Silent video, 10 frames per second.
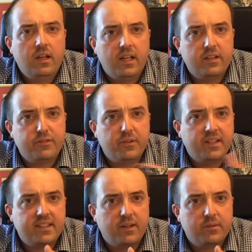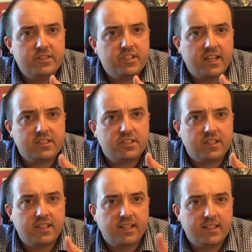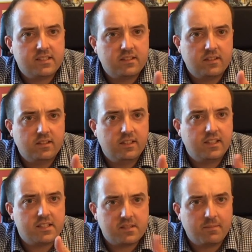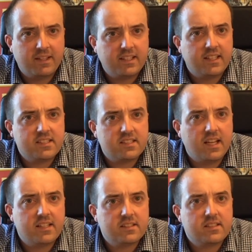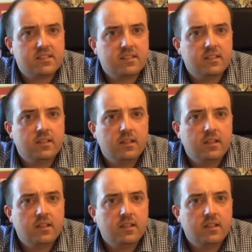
and if you get that rejection and it doesn't make any sense,